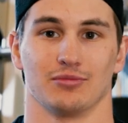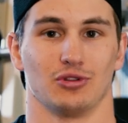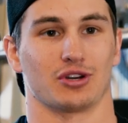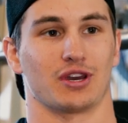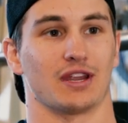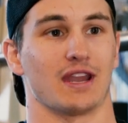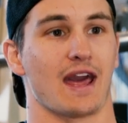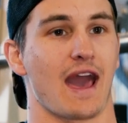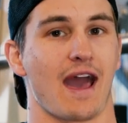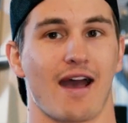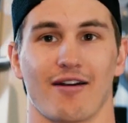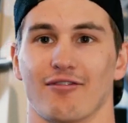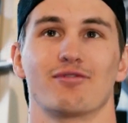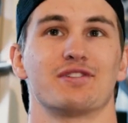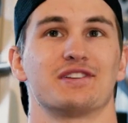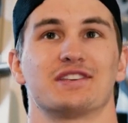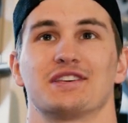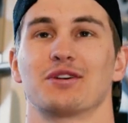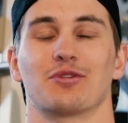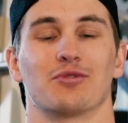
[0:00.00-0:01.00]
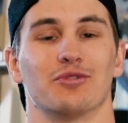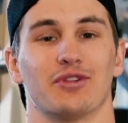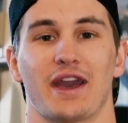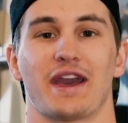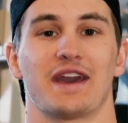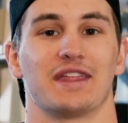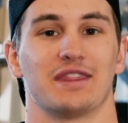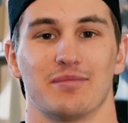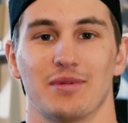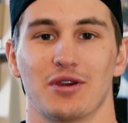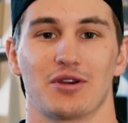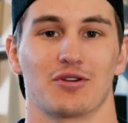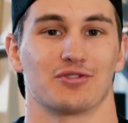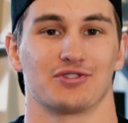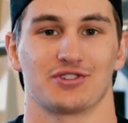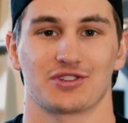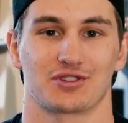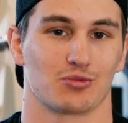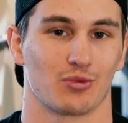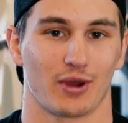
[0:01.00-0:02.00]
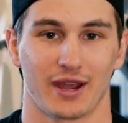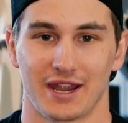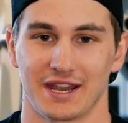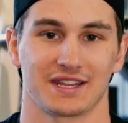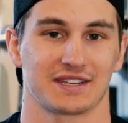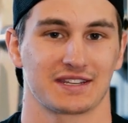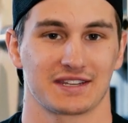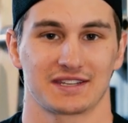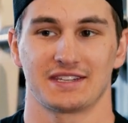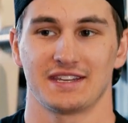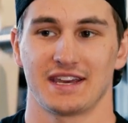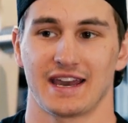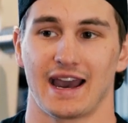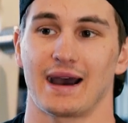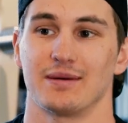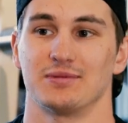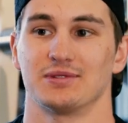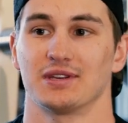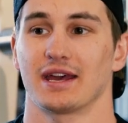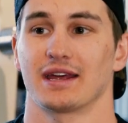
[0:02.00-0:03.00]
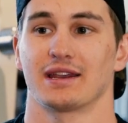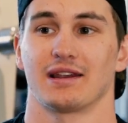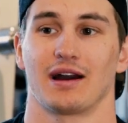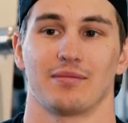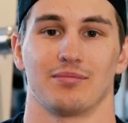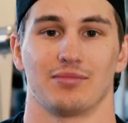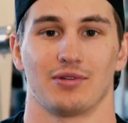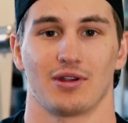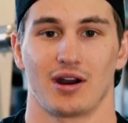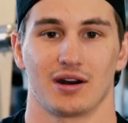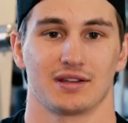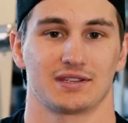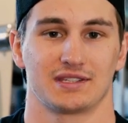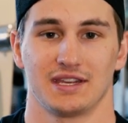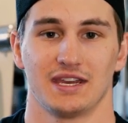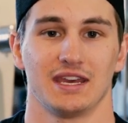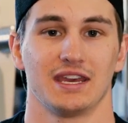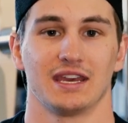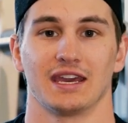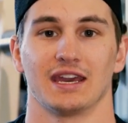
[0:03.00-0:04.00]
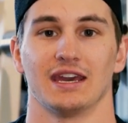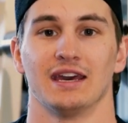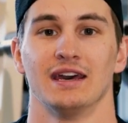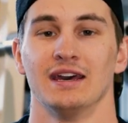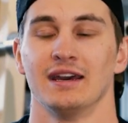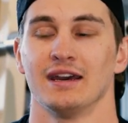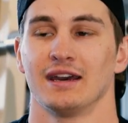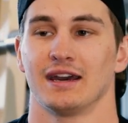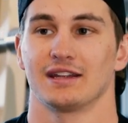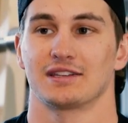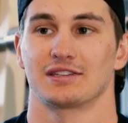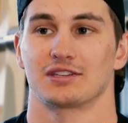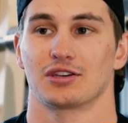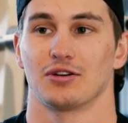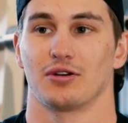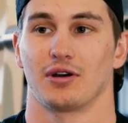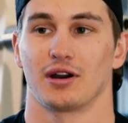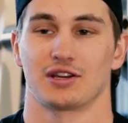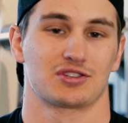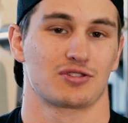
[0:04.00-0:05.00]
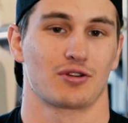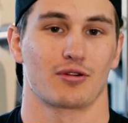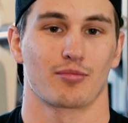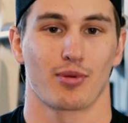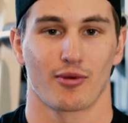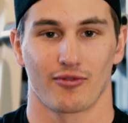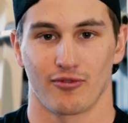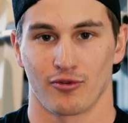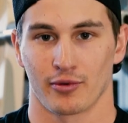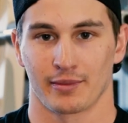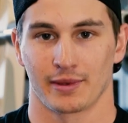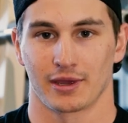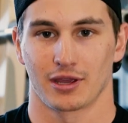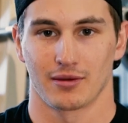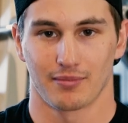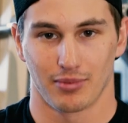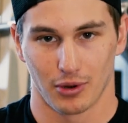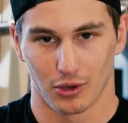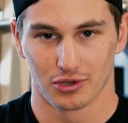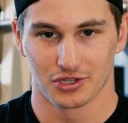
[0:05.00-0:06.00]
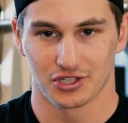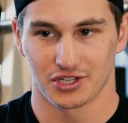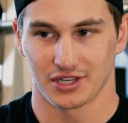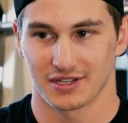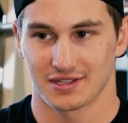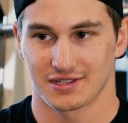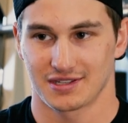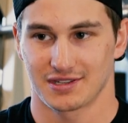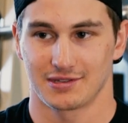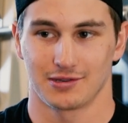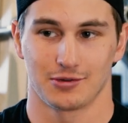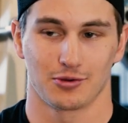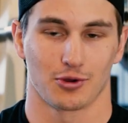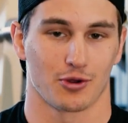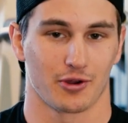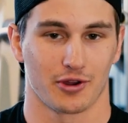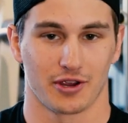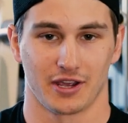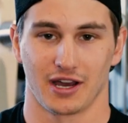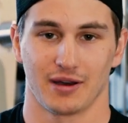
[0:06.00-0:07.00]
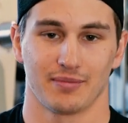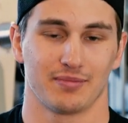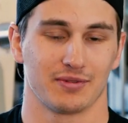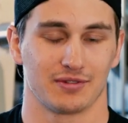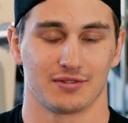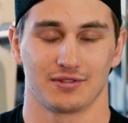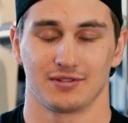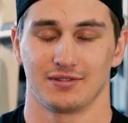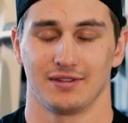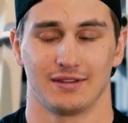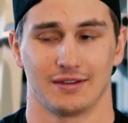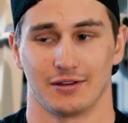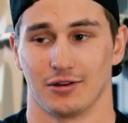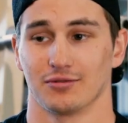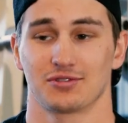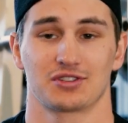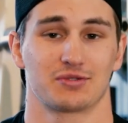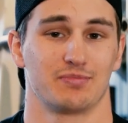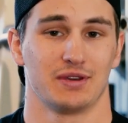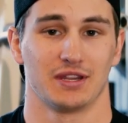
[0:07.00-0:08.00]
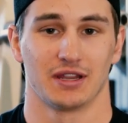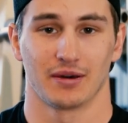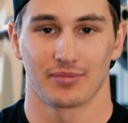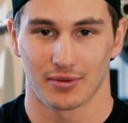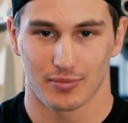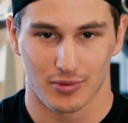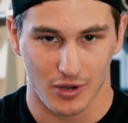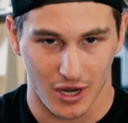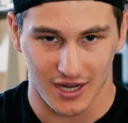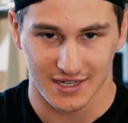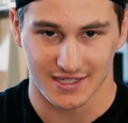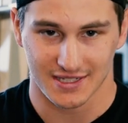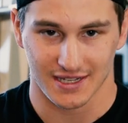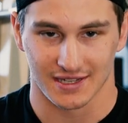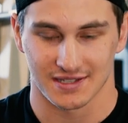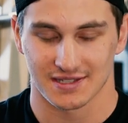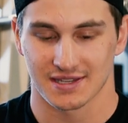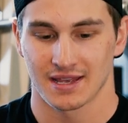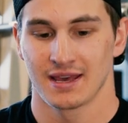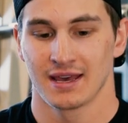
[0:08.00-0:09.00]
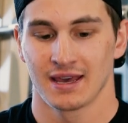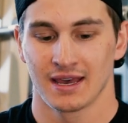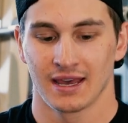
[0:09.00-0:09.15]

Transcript: I'm looking every single day in the mirror just waiting to see abs, and I'm not seeing it. And so I start performing compulsions to hurry up and, you know, speed up the process.